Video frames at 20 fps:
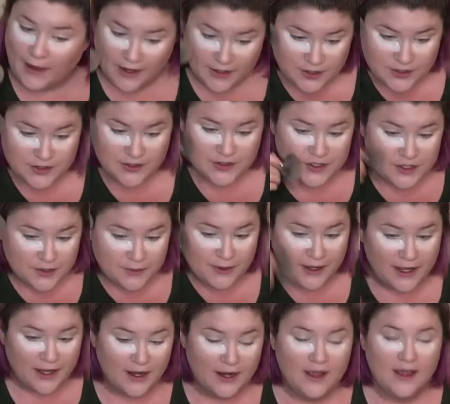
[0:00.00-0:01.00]
I just do
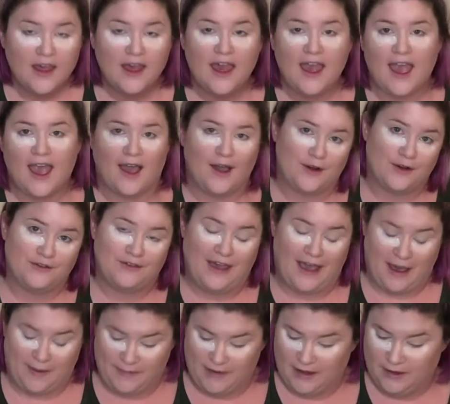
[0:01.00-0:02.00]
it out of
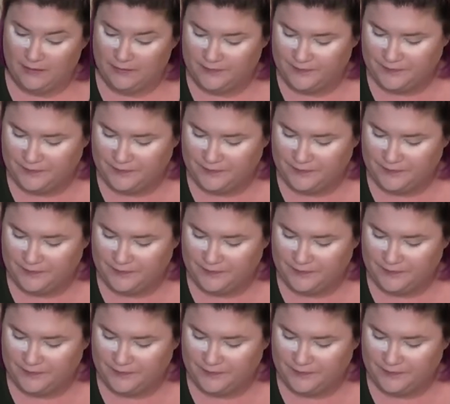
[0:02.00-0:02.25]
habit.